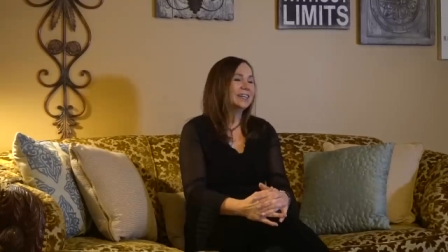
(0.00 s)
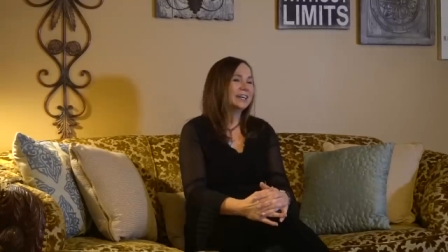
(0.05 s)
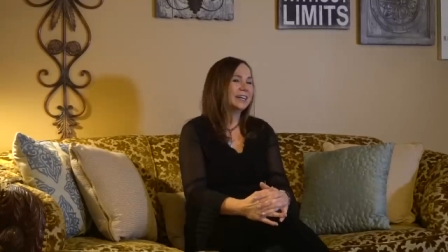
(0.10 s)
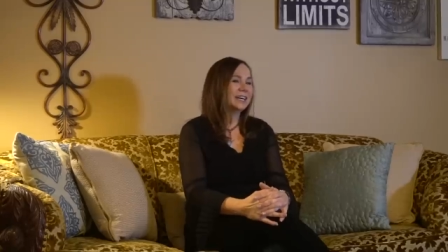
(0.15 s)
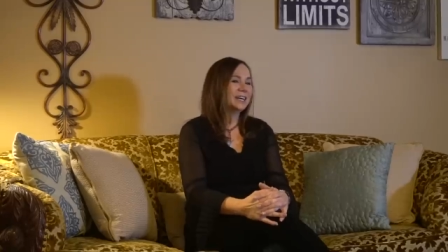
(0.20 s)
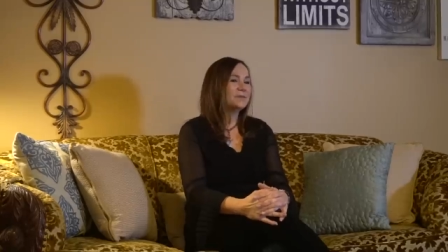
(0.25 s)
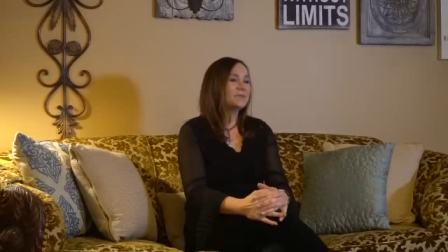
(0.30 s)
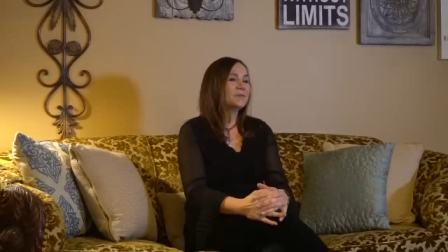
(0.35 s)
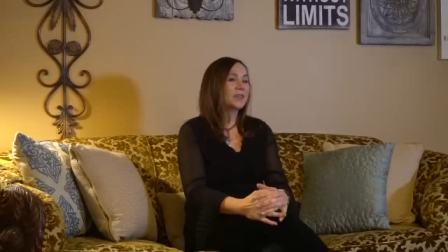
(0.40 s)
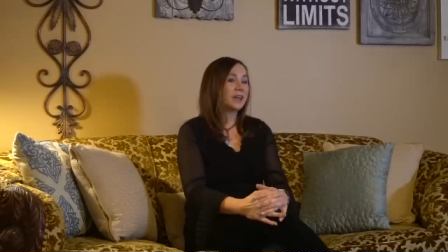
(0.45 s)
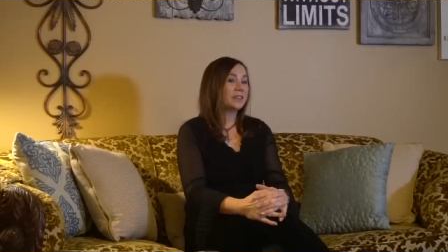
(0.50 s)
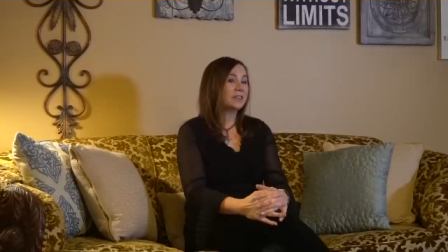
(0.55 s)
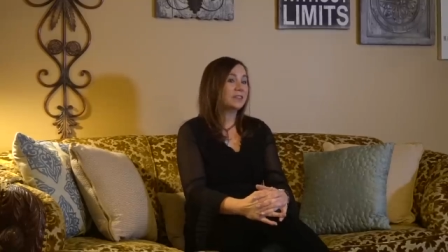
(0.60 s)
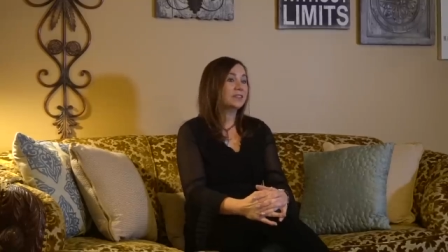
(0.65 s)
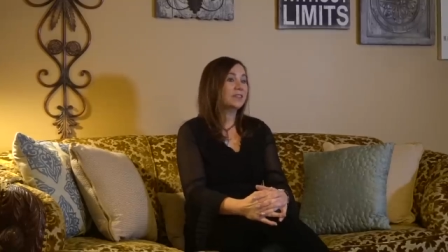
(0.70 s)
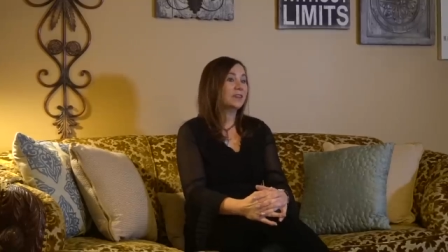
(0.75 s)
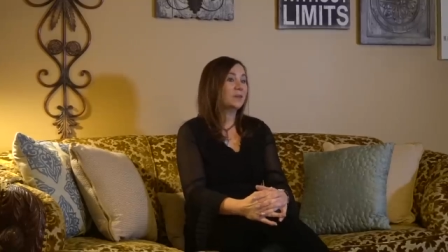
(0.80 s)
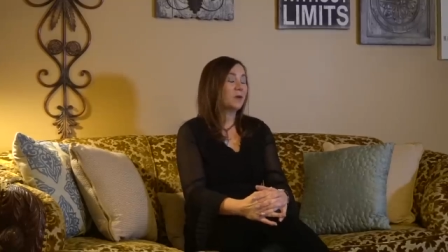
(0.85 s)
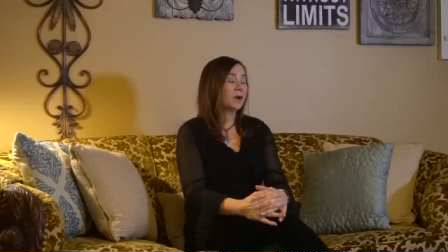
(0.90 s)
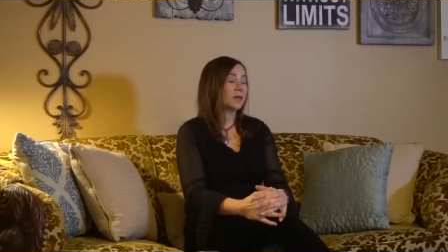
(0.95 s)
Um, I
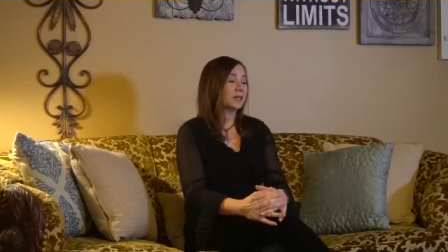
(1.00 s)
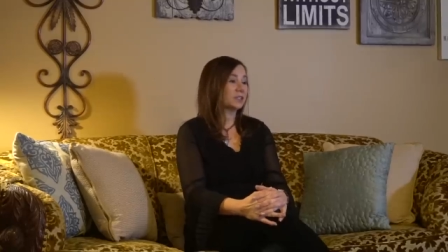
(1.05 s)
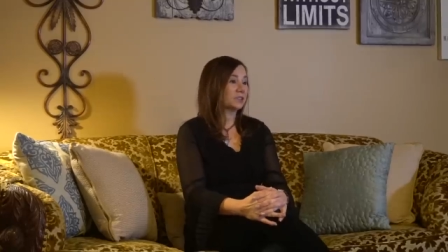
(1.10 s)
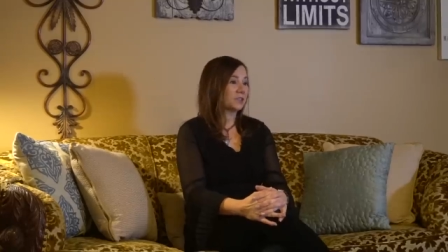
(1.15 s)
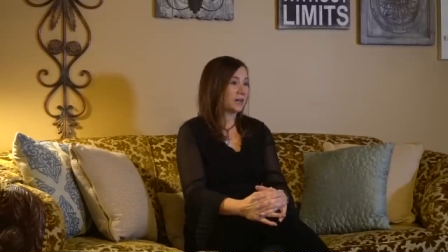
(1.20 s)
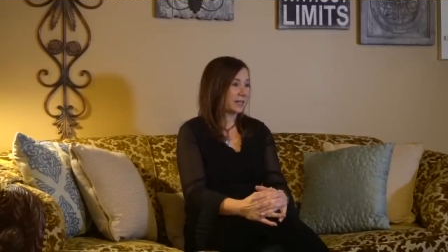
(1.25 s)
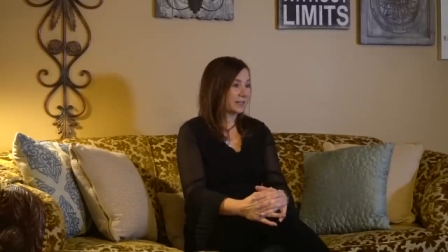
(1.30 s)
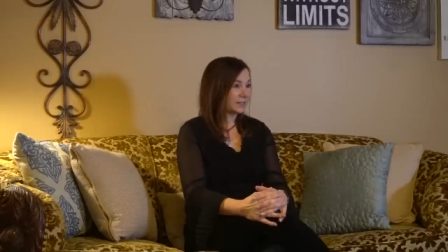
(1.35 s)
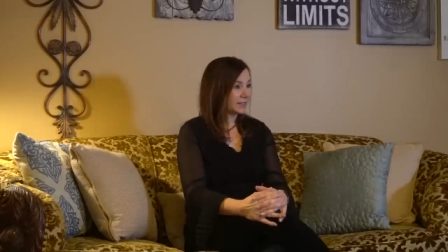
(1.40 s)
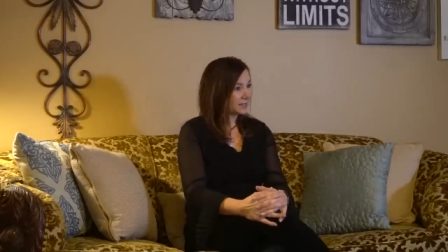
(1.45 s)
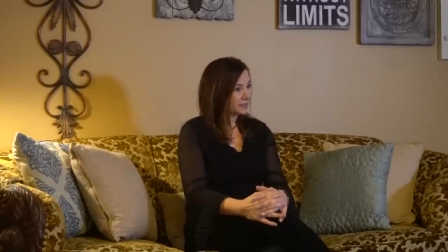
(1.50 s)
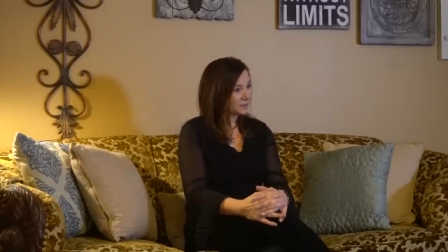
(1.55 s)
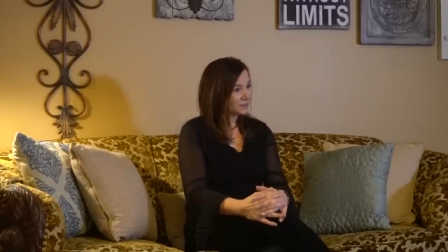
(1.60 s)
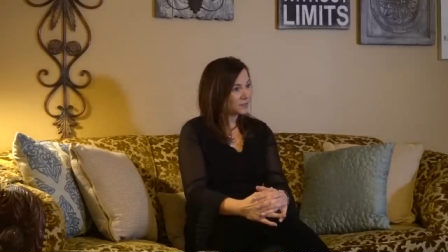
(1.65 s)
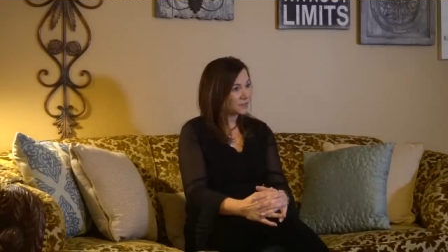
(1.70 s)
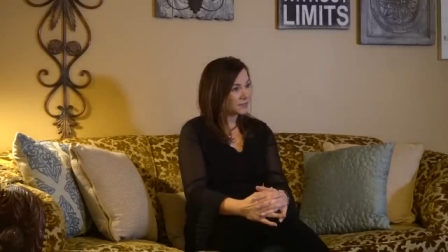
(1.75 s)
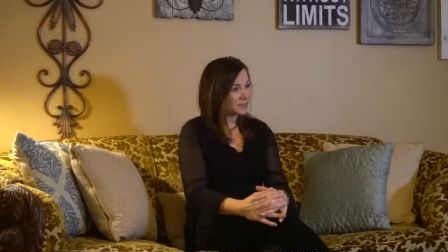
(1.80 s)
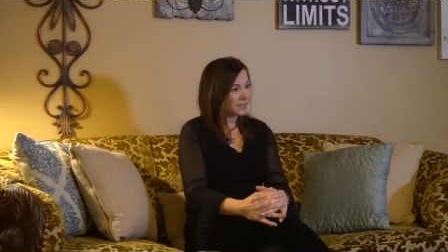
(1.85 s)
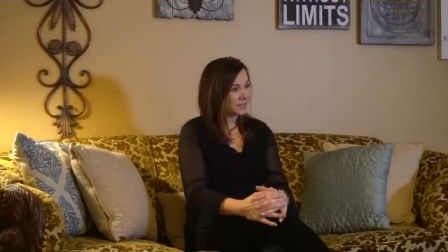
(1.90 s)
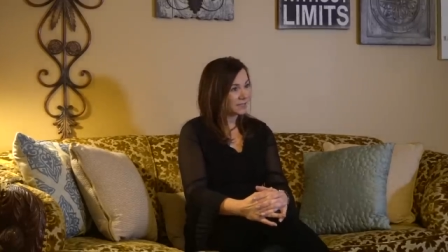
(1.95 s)
think they want to try to
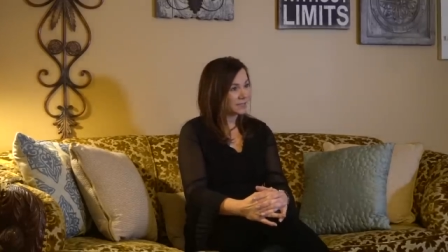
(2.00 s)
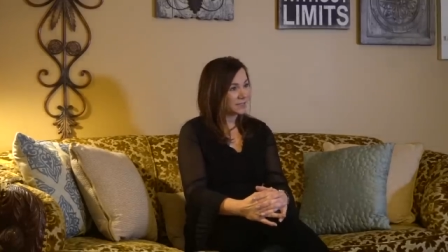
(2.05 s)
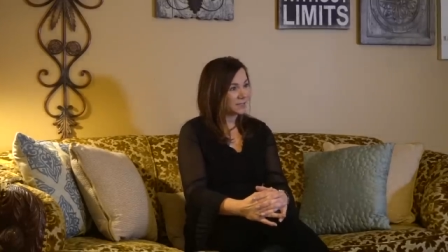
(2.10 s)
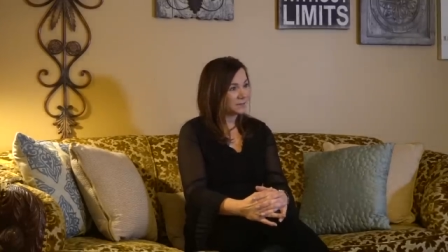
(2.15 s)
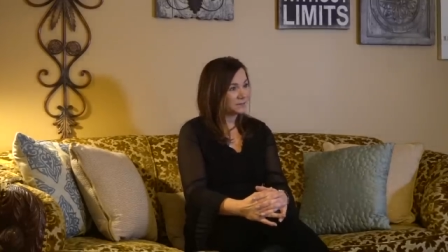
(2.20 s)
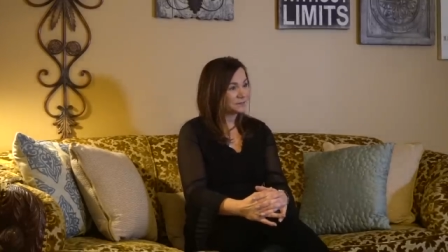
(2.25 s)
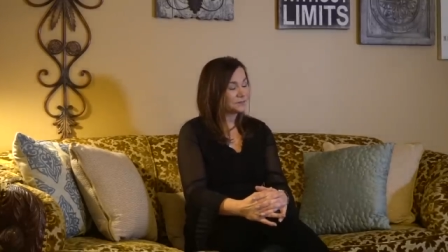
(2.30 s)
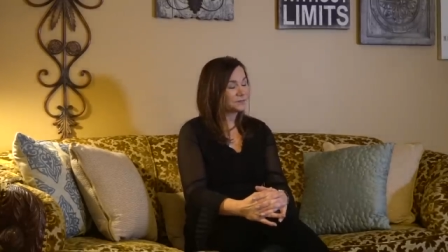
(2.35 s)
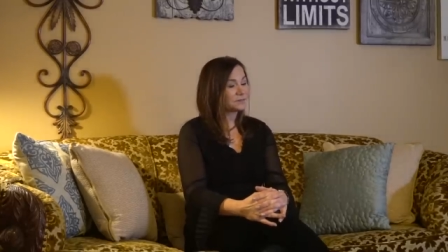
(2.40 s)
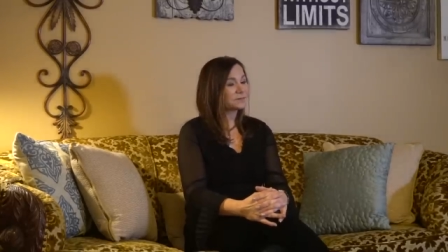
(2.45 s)
understand it,